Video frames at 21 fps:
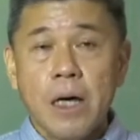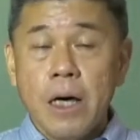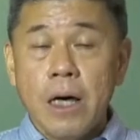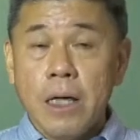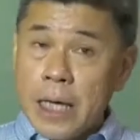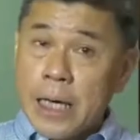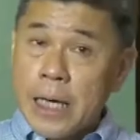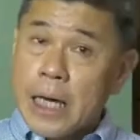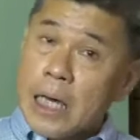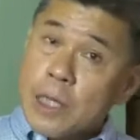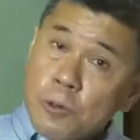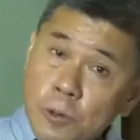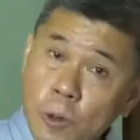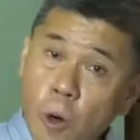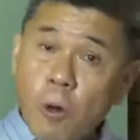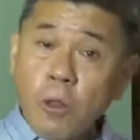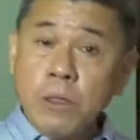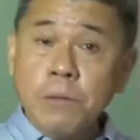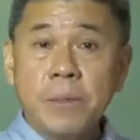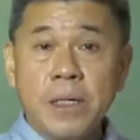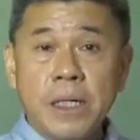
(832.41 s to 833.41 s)
They
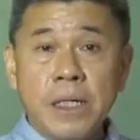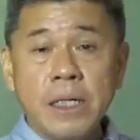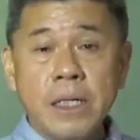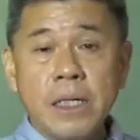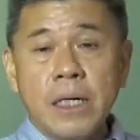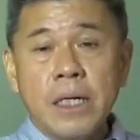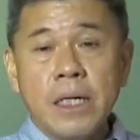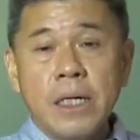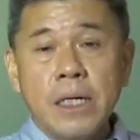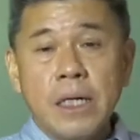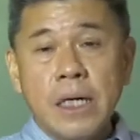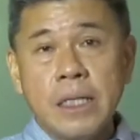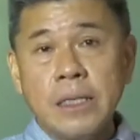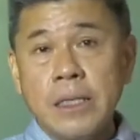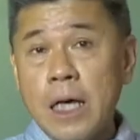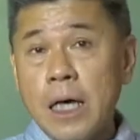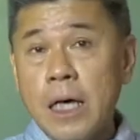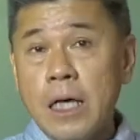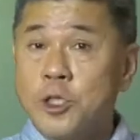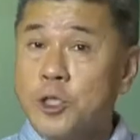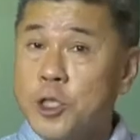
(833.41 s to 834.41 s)
enrolled me in
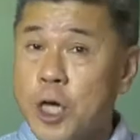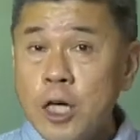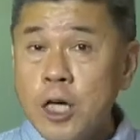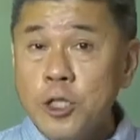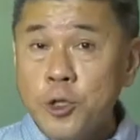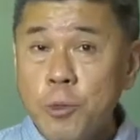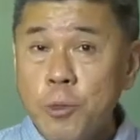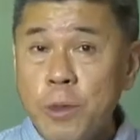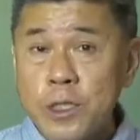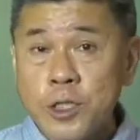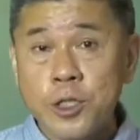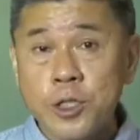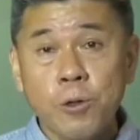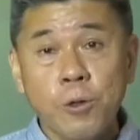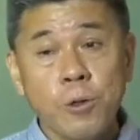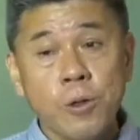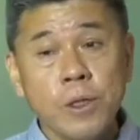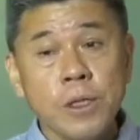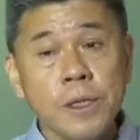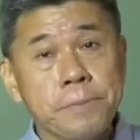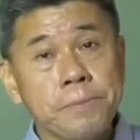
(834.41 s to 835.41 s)
a Jesuit
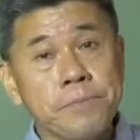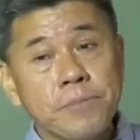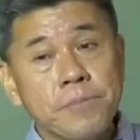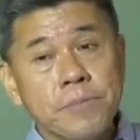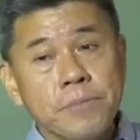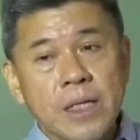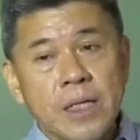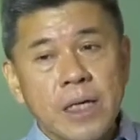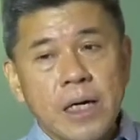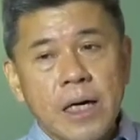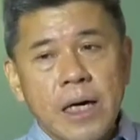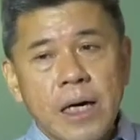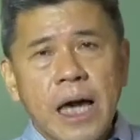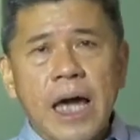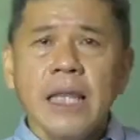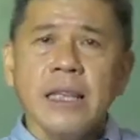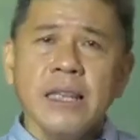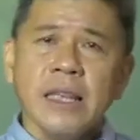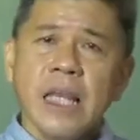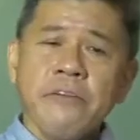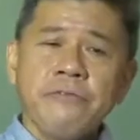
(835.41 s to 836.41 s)
school
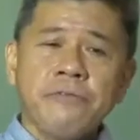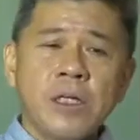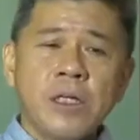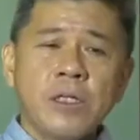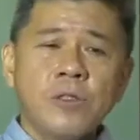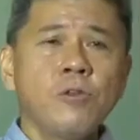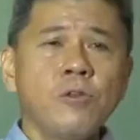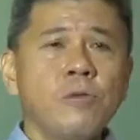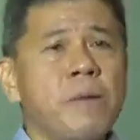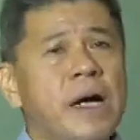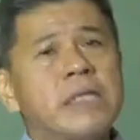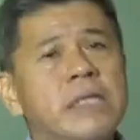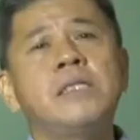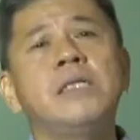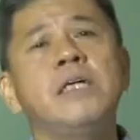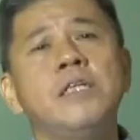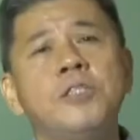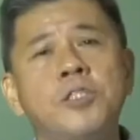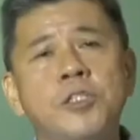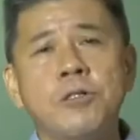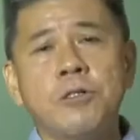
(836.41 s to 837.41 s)
and left it to my
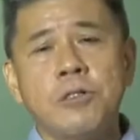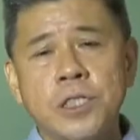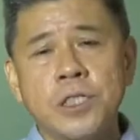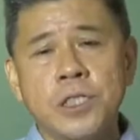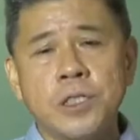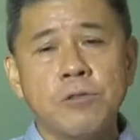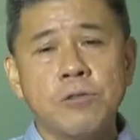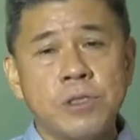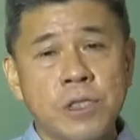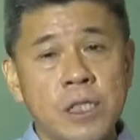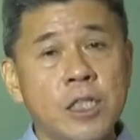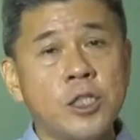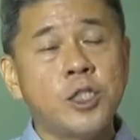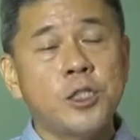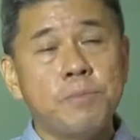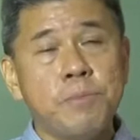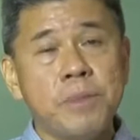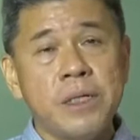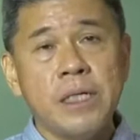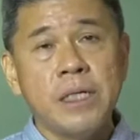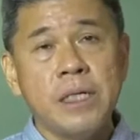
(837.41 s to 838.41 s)
teachers to
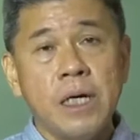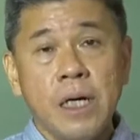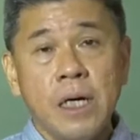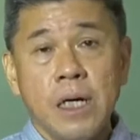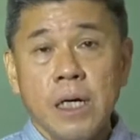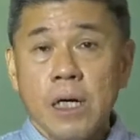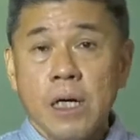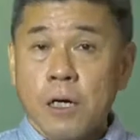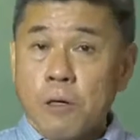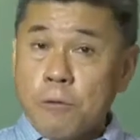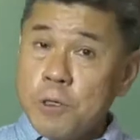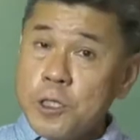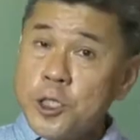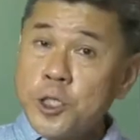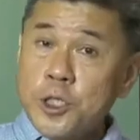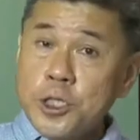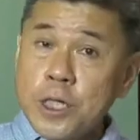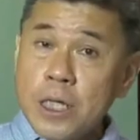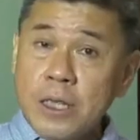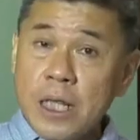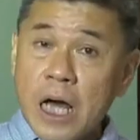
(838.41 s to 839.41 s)
teach me
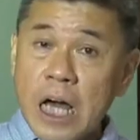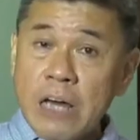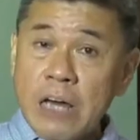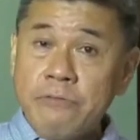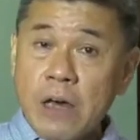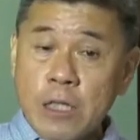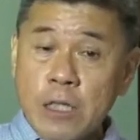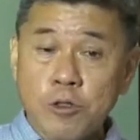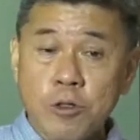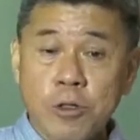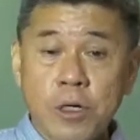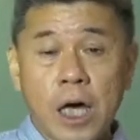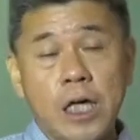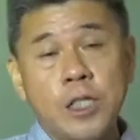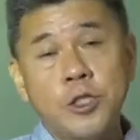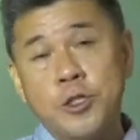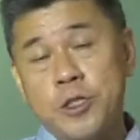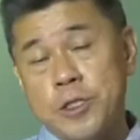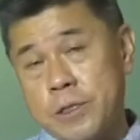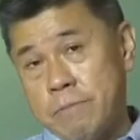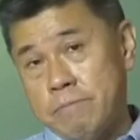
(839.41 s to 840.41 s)
Christian life
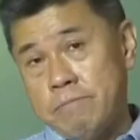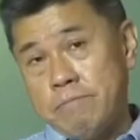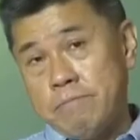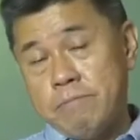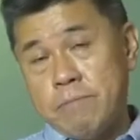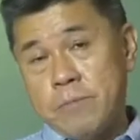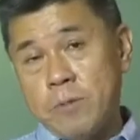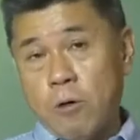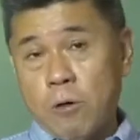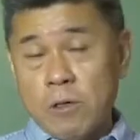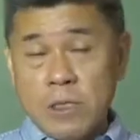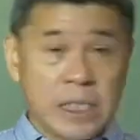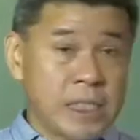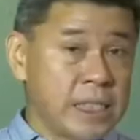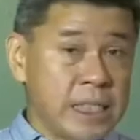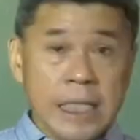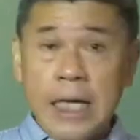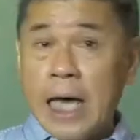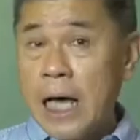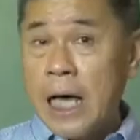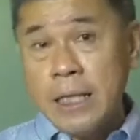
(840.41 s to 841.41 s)
education, or
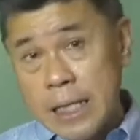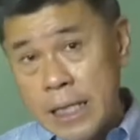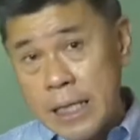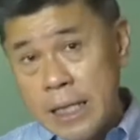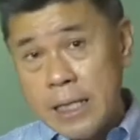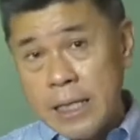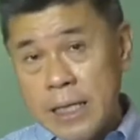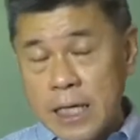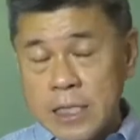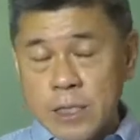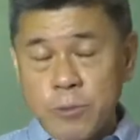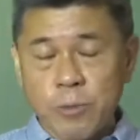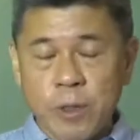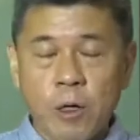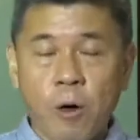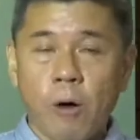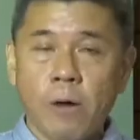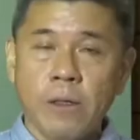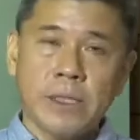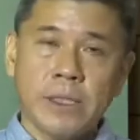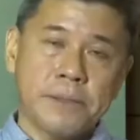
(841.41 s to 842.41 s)
CLE as we
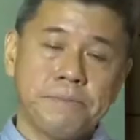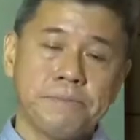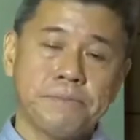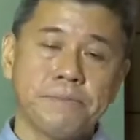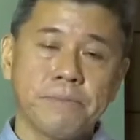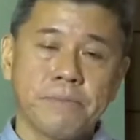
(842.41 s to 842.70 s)
called it.